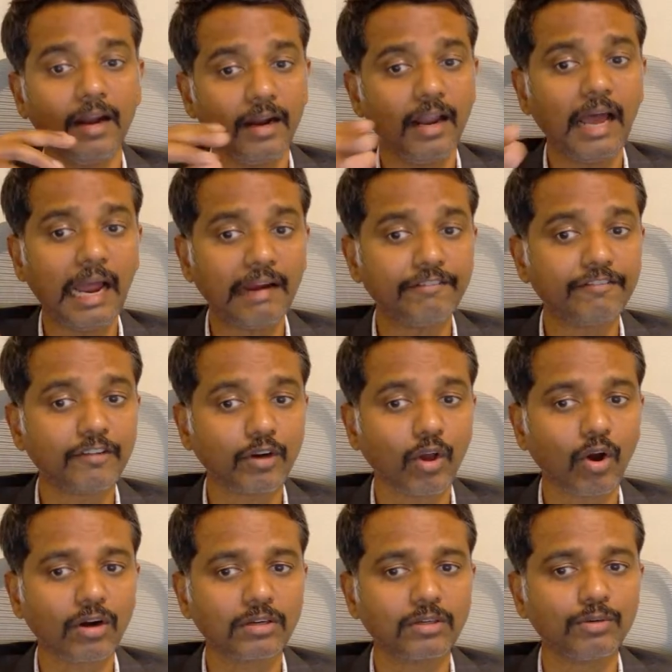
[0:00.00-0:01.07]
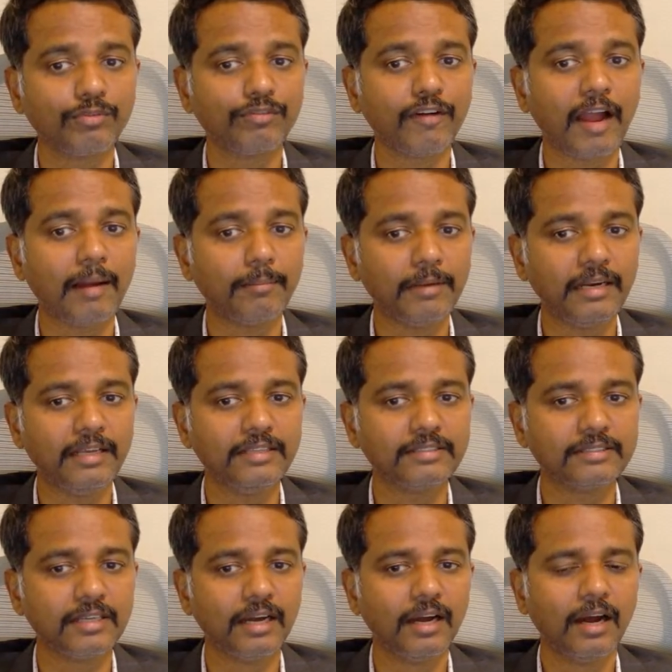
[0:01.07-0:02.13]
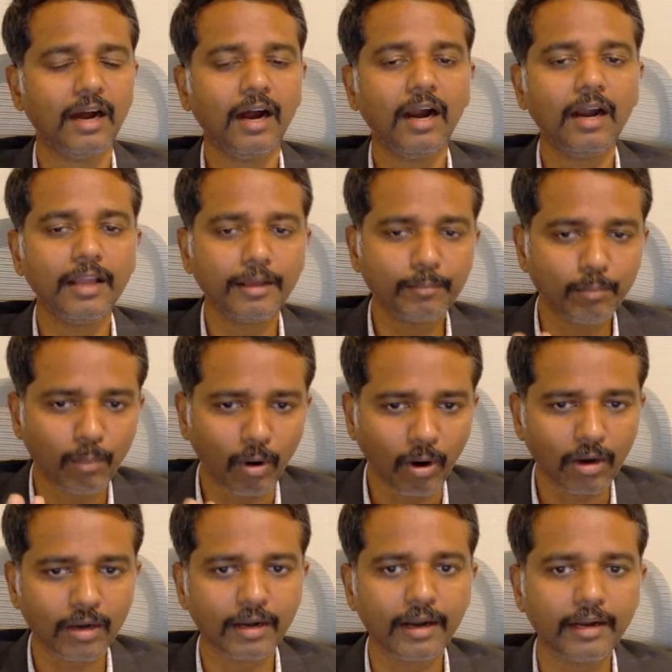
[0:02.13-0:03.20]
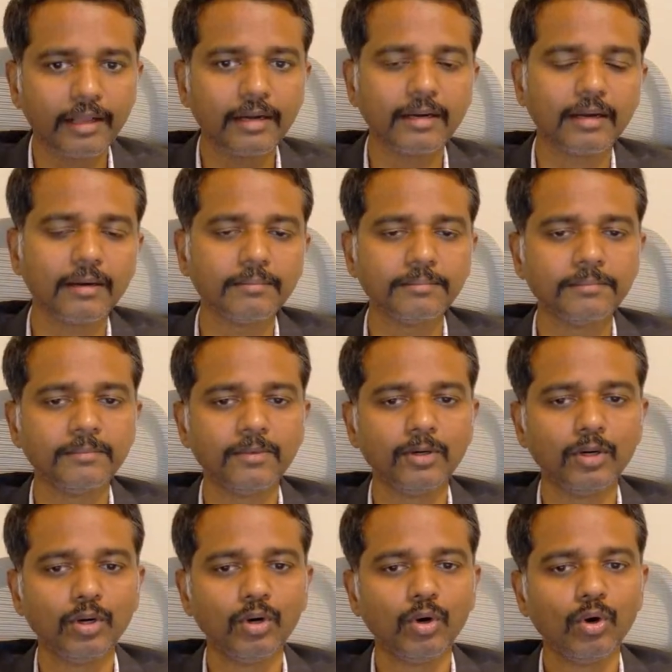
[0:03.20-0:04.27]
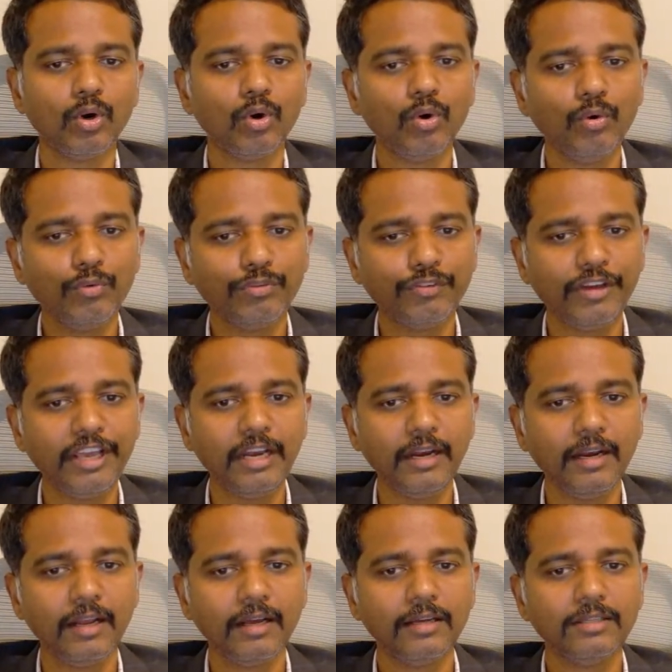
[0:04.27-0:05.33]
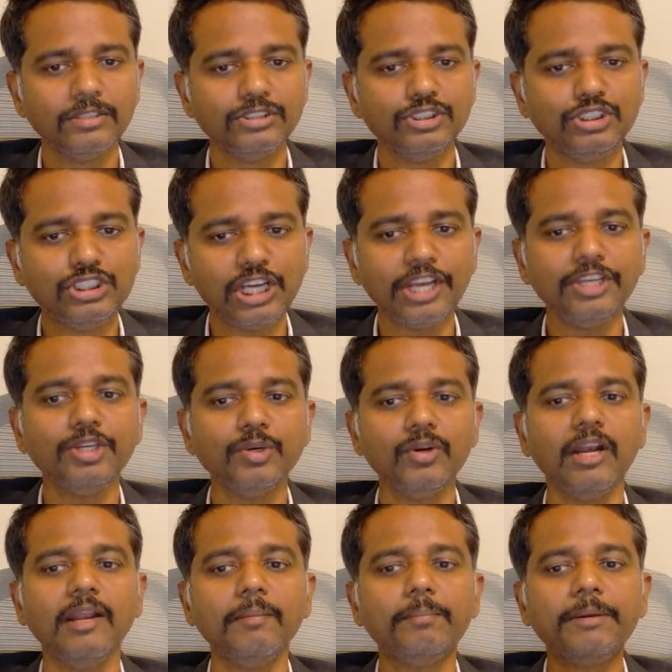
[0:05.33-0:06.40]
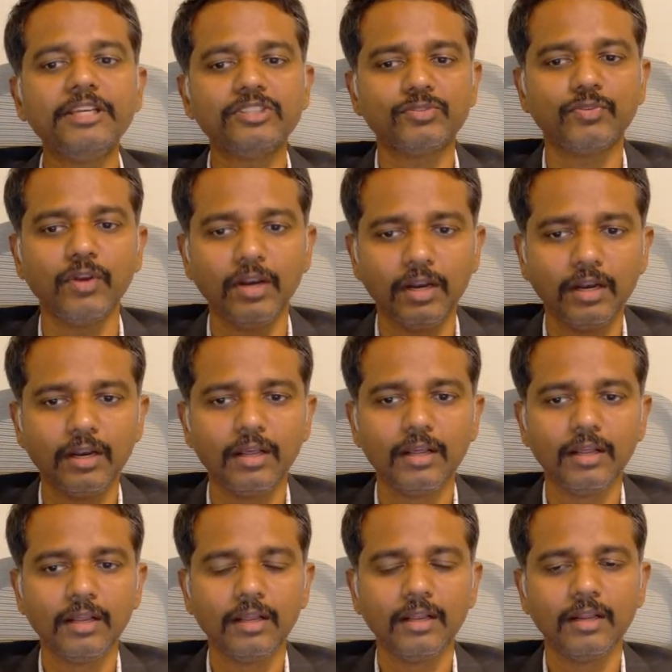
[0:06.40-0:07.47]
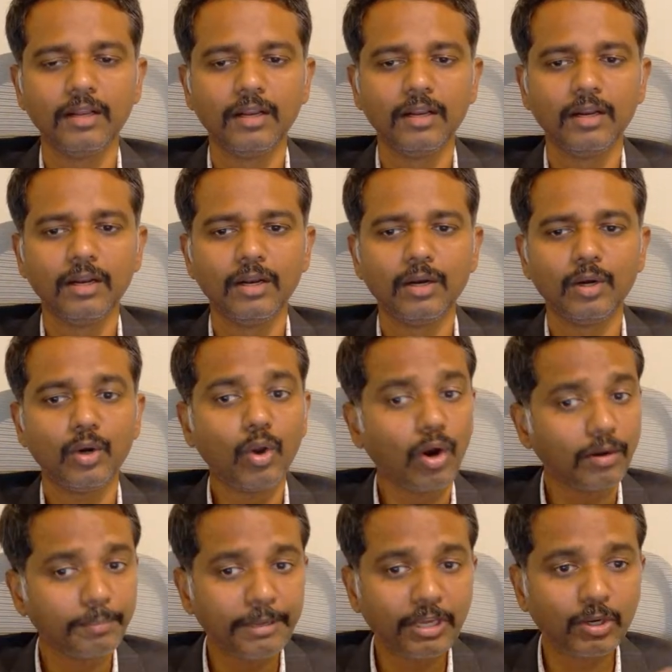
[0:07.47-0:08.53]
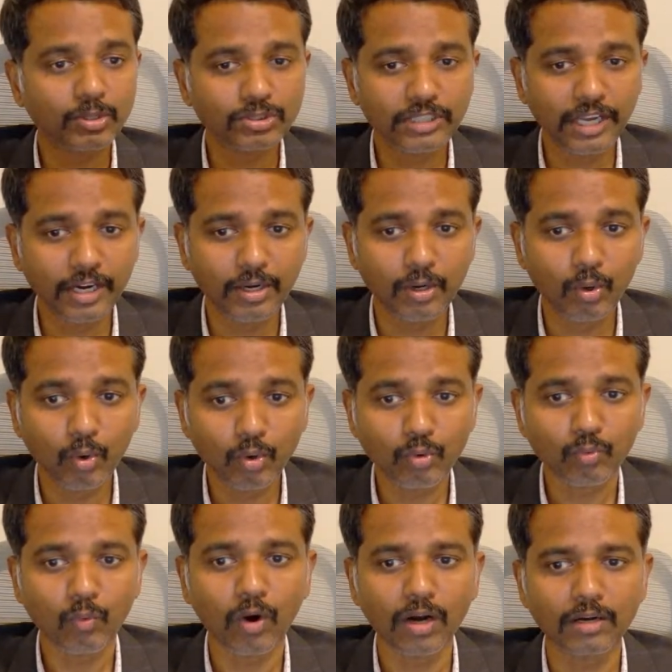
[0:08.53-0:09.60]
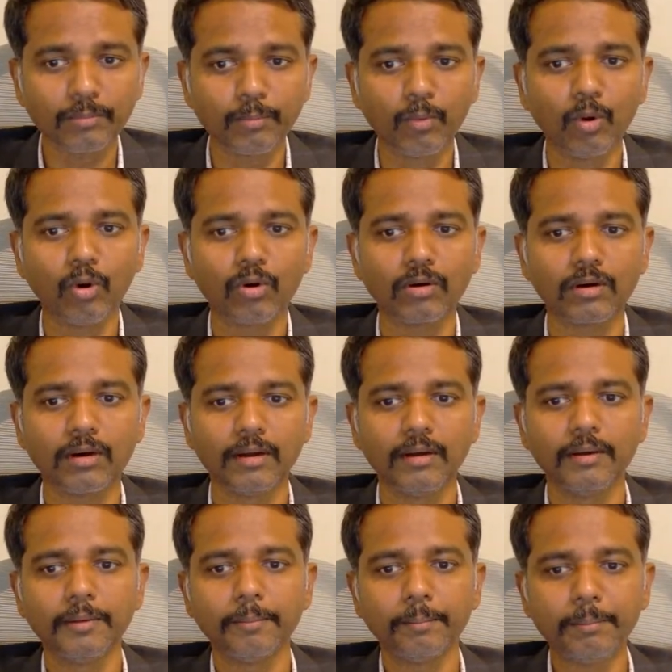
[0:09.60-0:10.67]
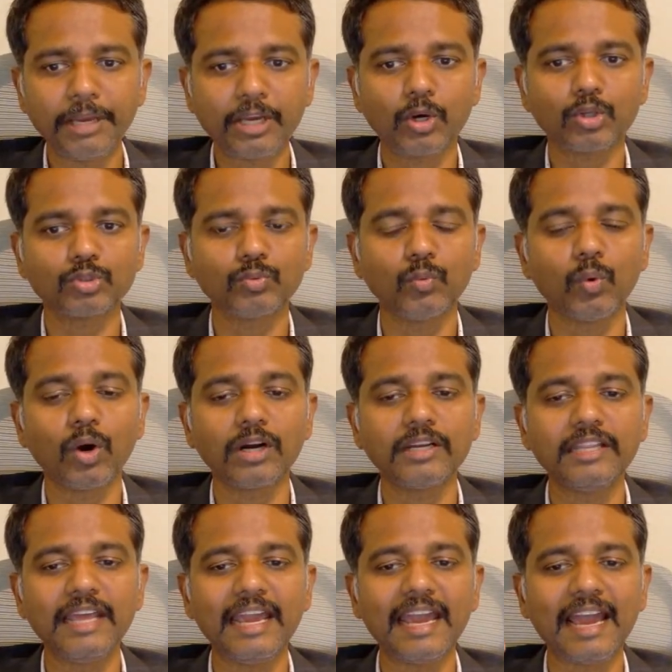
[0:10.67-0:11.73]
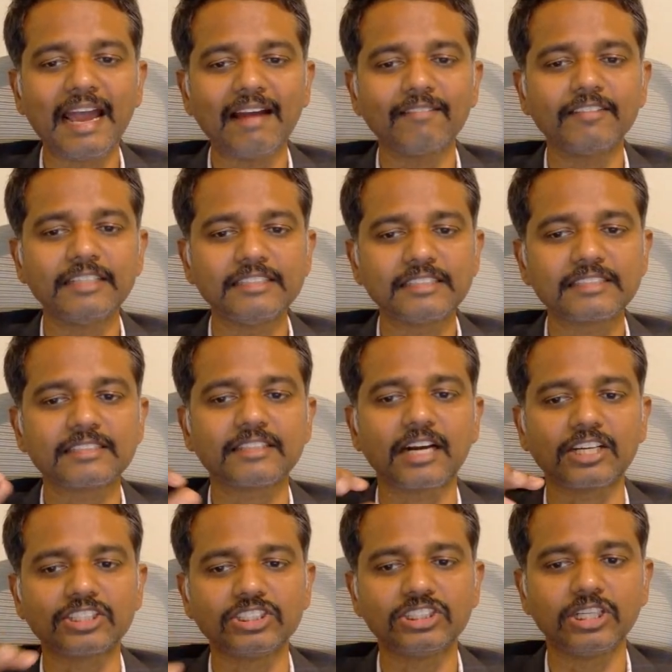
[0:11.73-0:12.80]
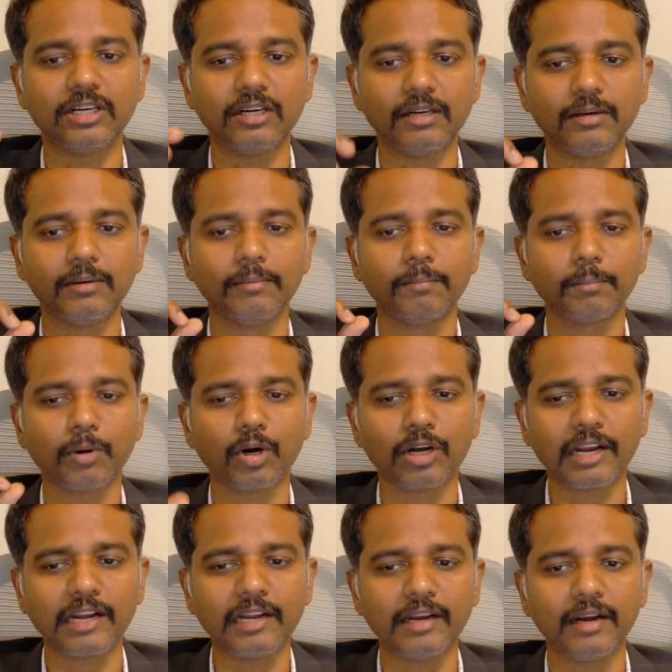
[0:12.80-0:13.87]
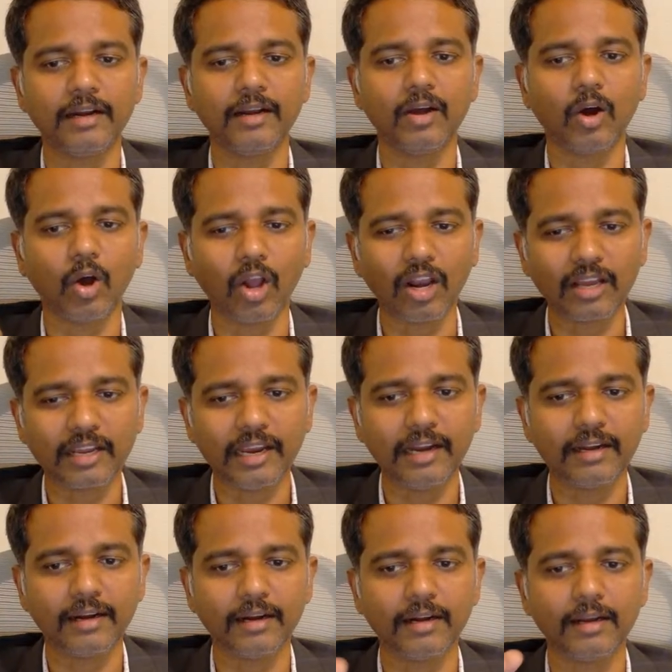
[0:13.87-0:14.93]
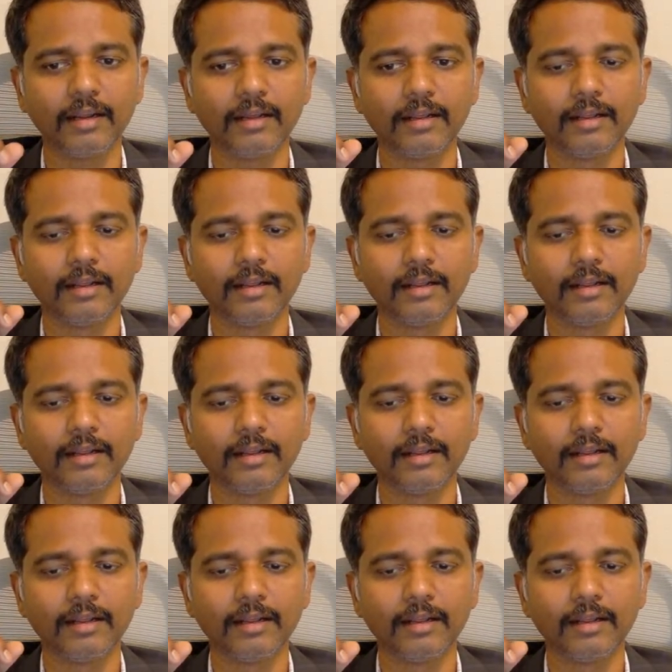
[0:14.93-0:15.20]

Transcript: And I've talked to families earning moderate income who feel genuinely peaceful, not because they don't want more, because what they have is structured, protected, allocated.